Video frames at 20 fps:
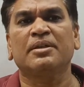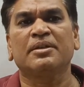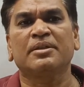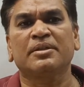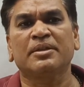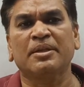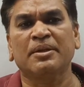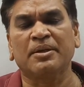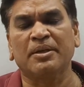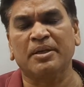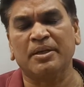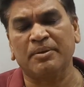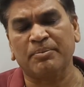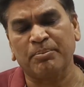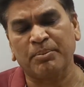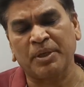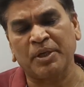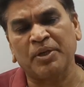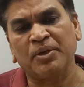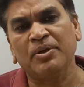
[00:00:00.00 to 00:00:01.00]
the
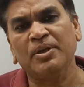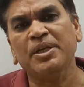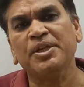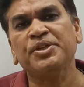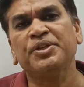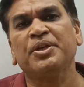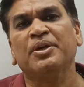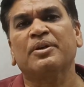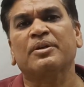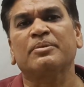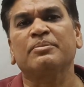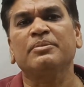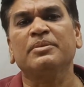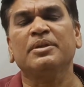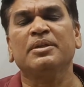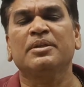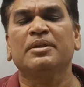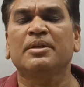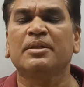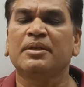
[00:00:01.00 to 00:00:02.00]
Bernoulli theorem.
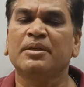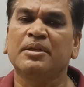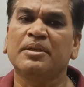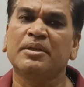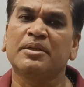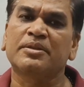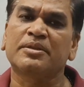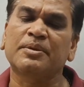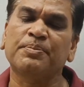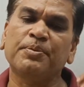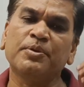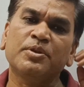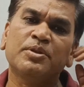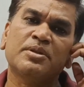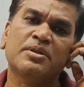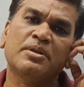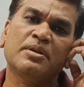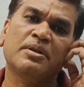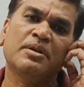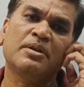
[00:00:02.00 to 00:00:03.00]
Suppose